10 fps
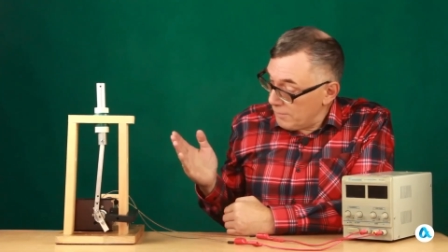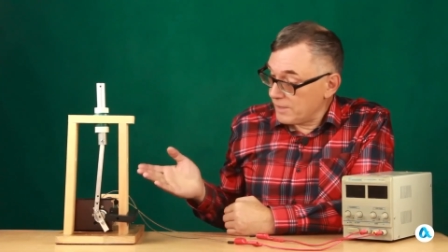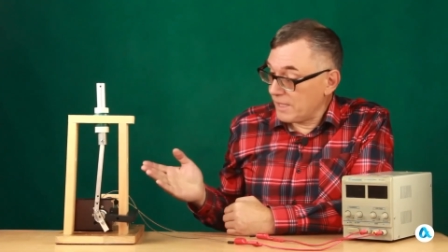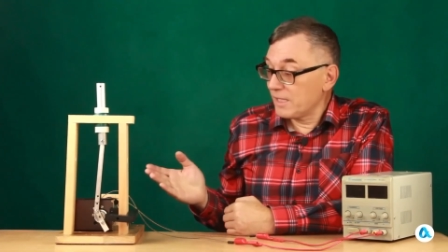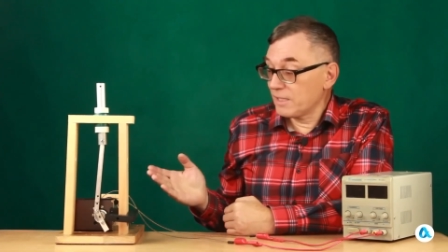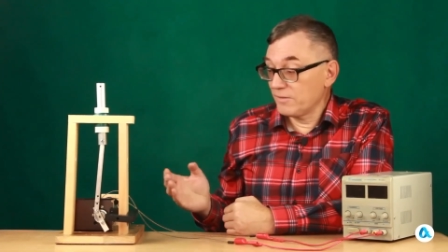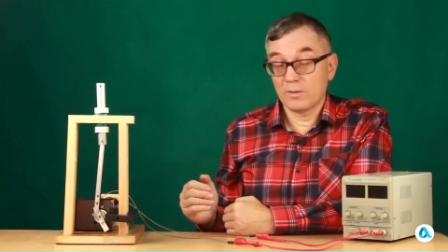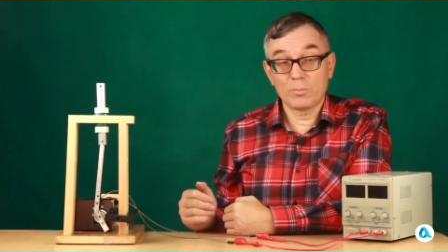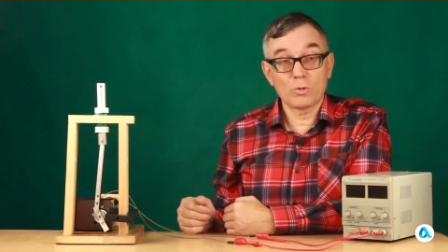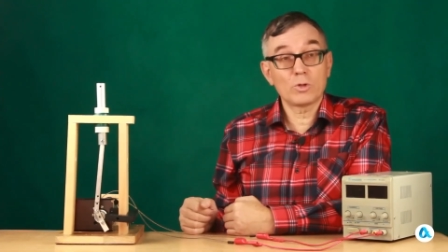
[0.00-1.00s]
The
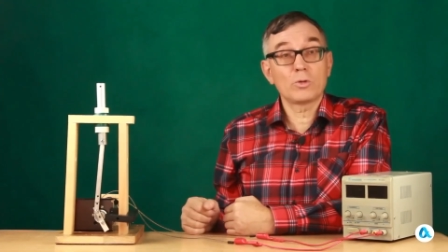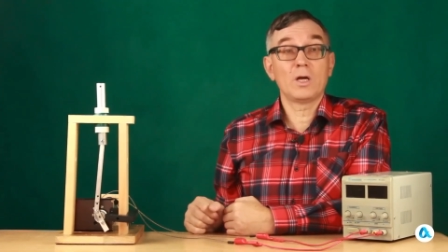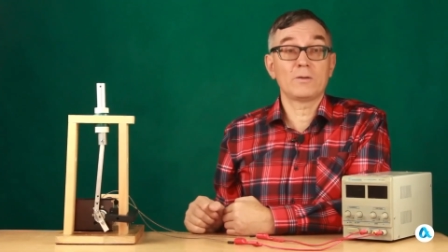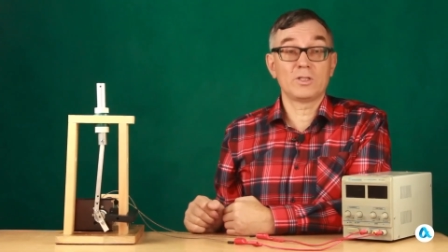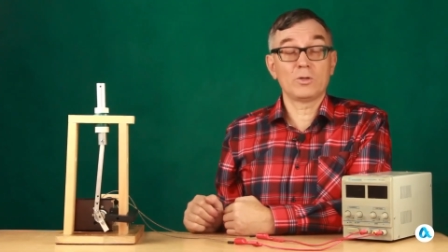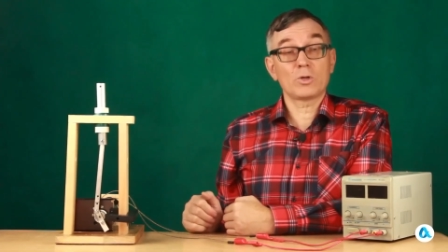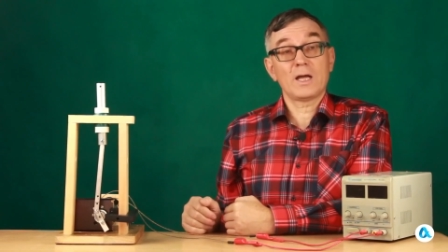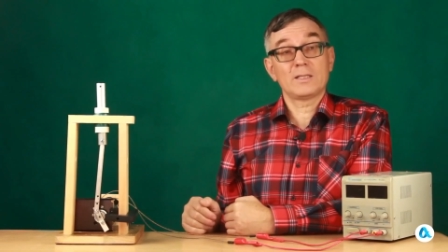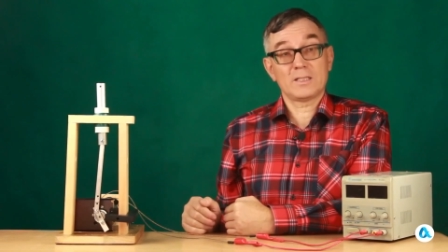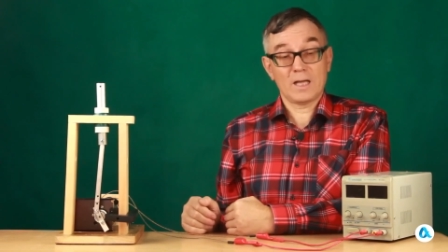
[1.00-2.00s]
electric motor drives a
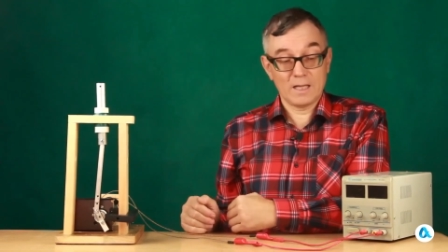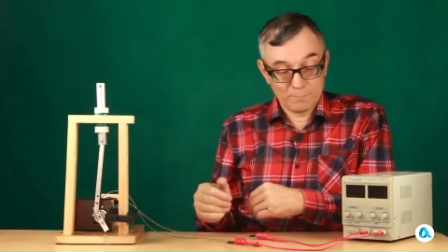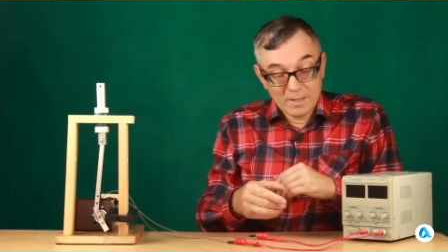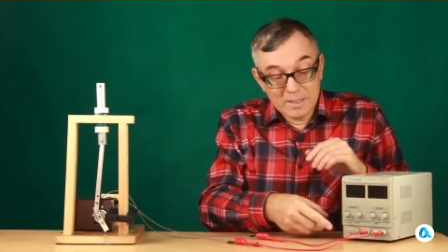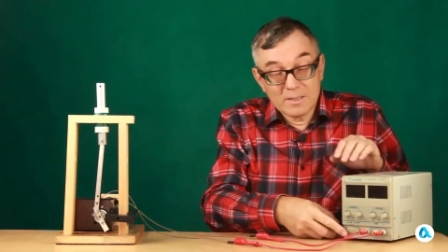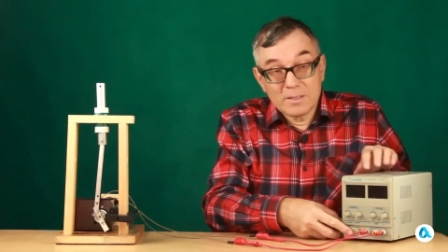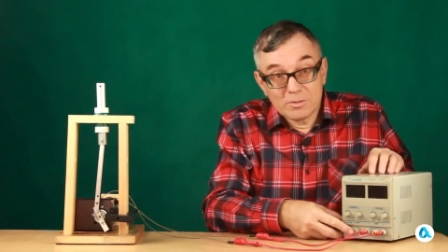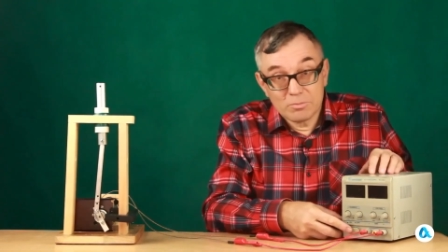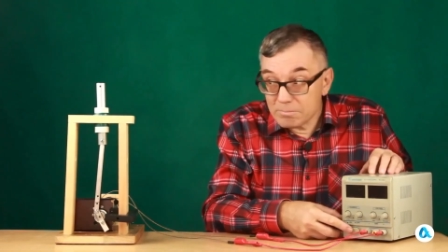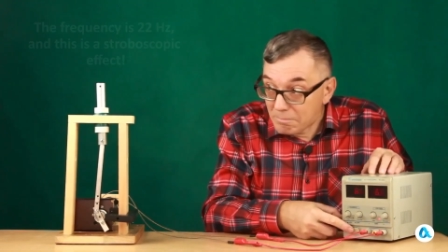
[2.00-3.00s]
crank slider mechanism,